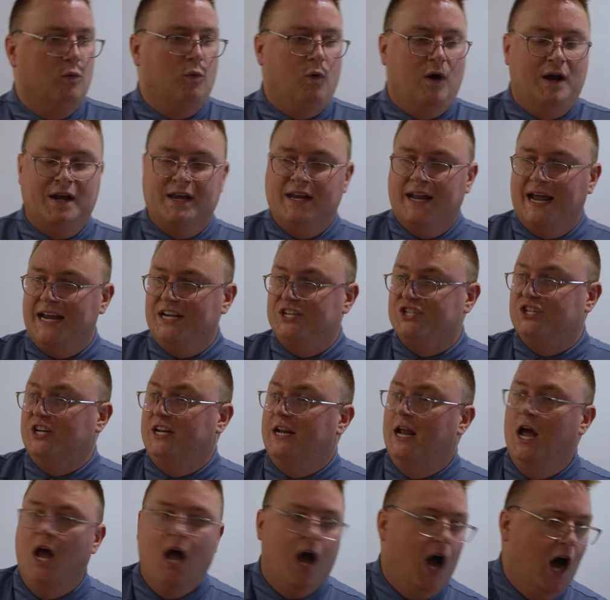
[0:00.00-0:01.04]
One
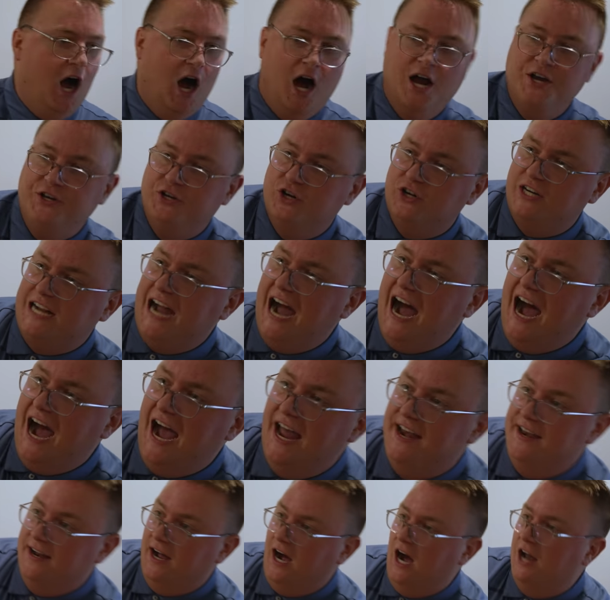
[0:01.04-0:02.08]
nation. Under
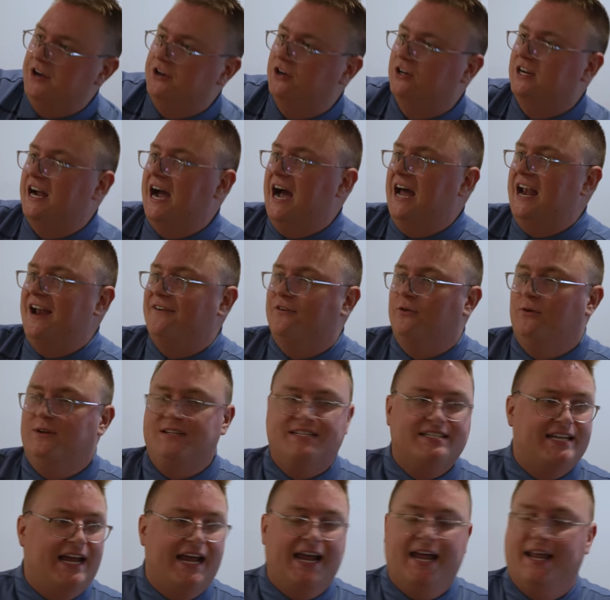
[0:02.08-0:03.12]
God! Under God! Everyone
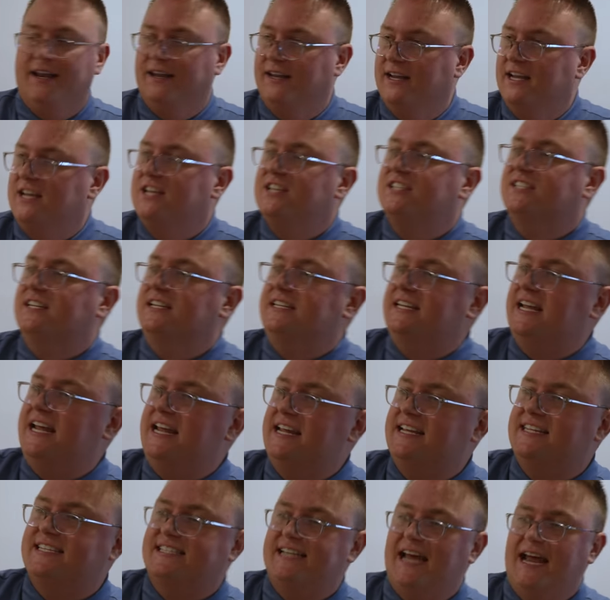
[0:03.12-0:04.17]
say it!
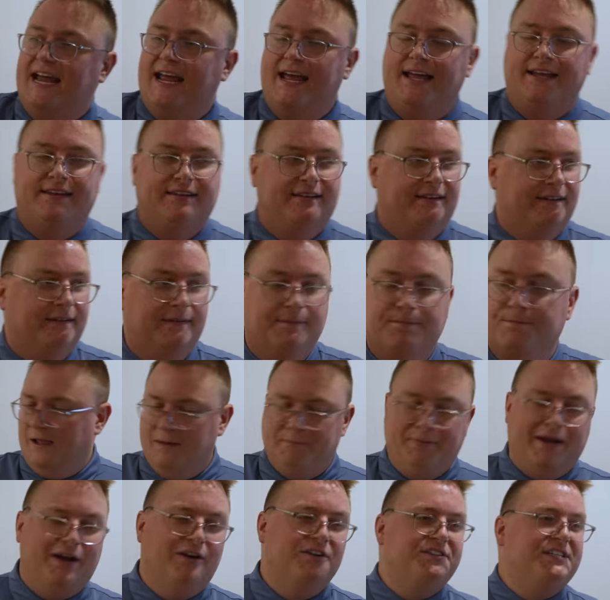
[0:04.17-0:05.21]
Sadiq, say it!
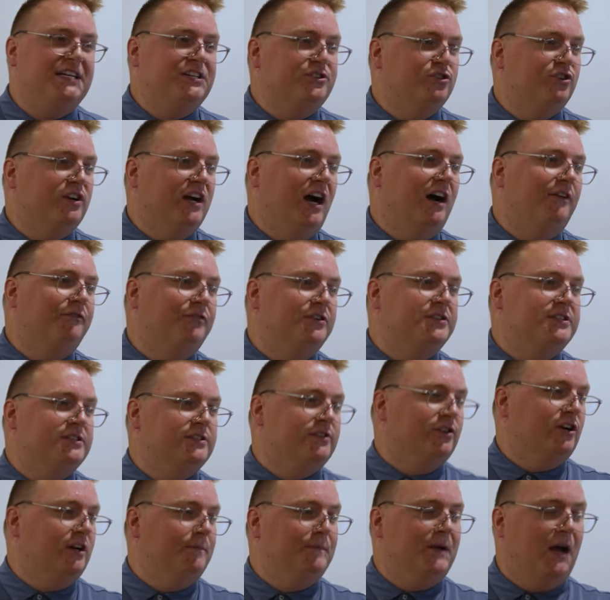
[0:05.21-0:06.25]
Parent-teacher conferences
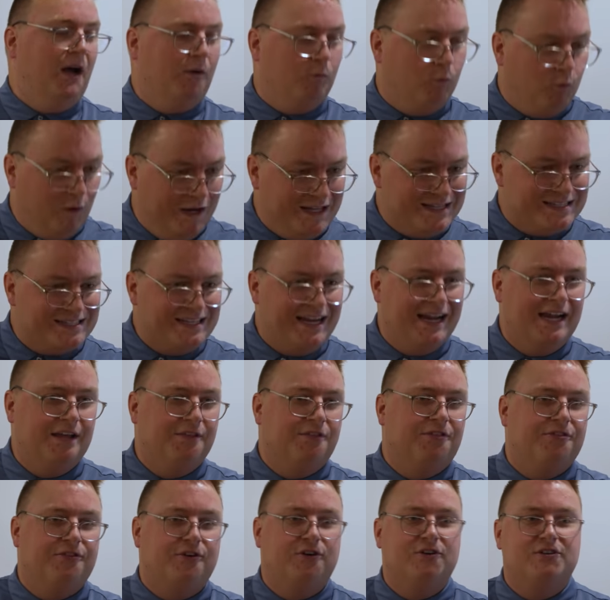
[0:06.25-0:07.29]
are going to be on Wednesday
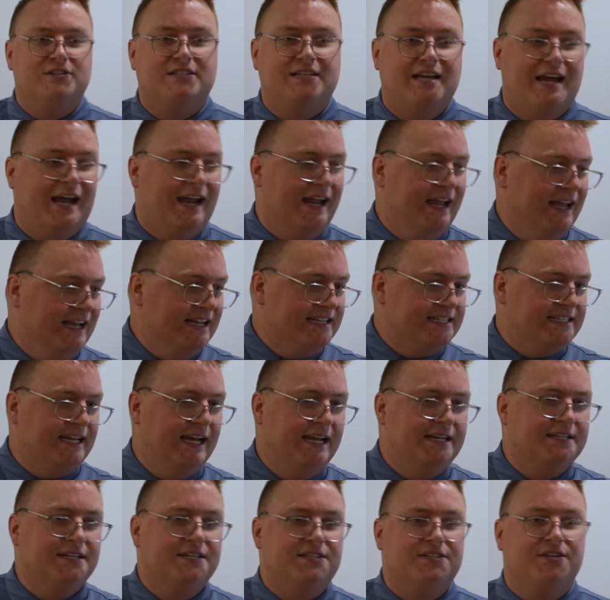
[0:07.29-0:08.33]
and Thursday,
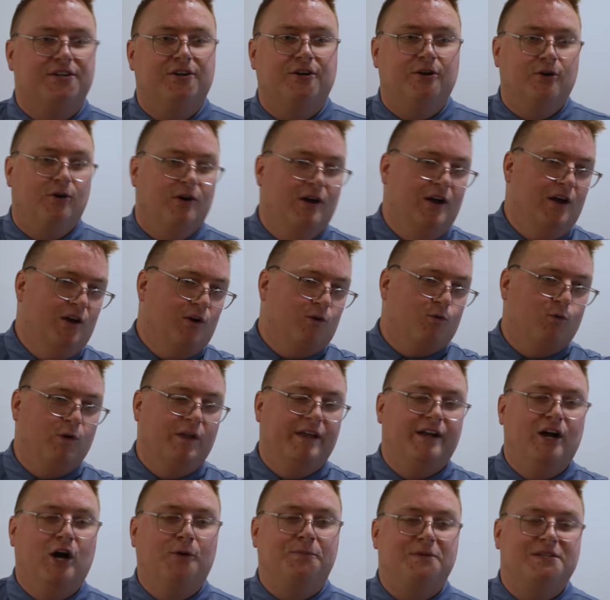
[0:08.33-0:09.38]
10 to 2.
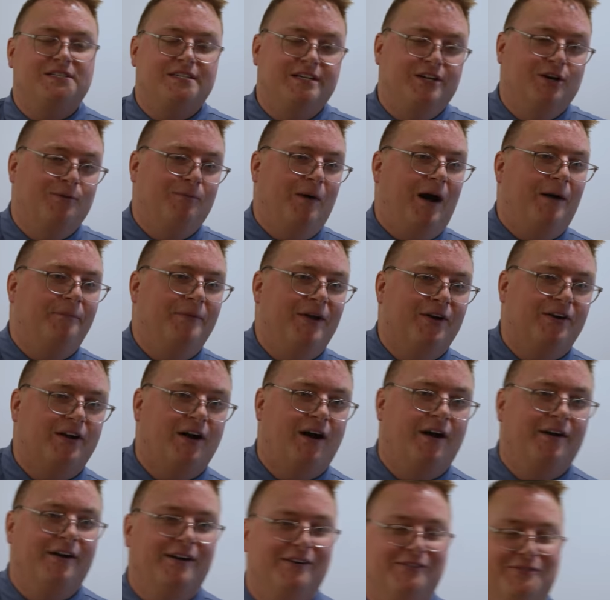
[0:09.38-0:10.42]
Really hope to see your mom there,
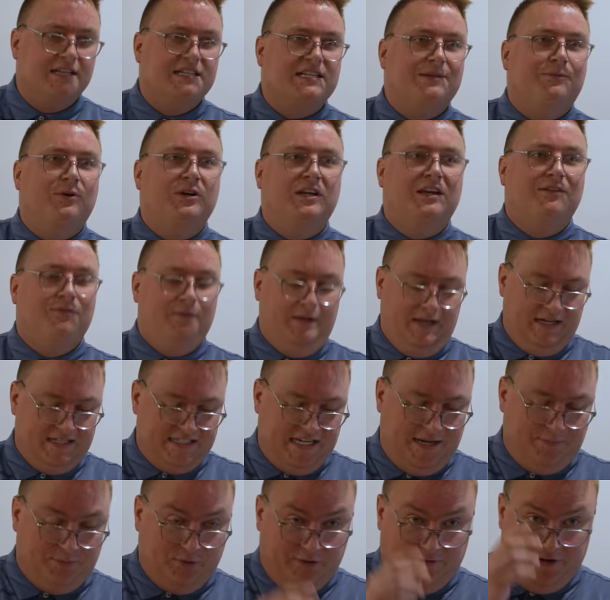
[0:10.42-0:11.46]
Connor. Can someone give me an
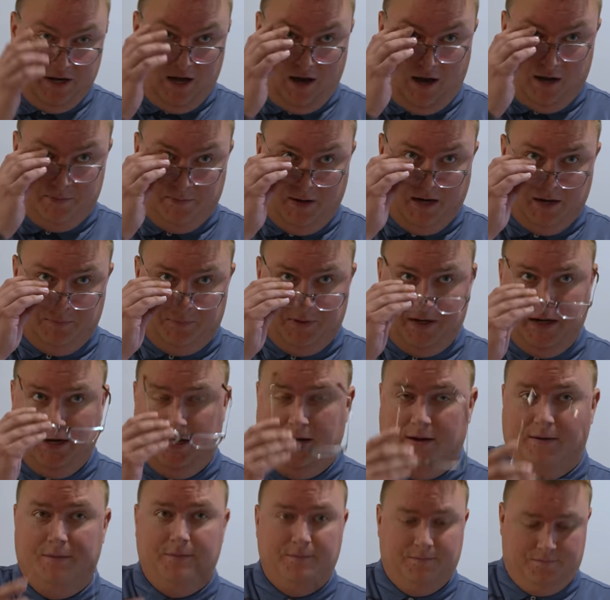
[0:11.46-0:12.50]
example of an
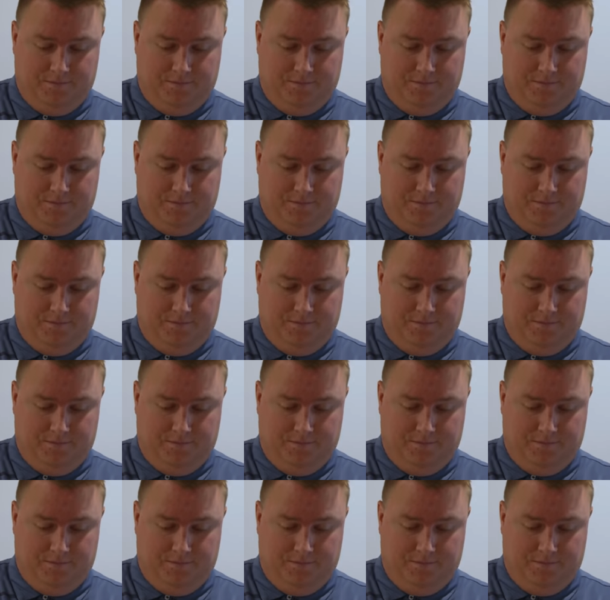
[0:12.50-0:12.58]
onomatopoeia?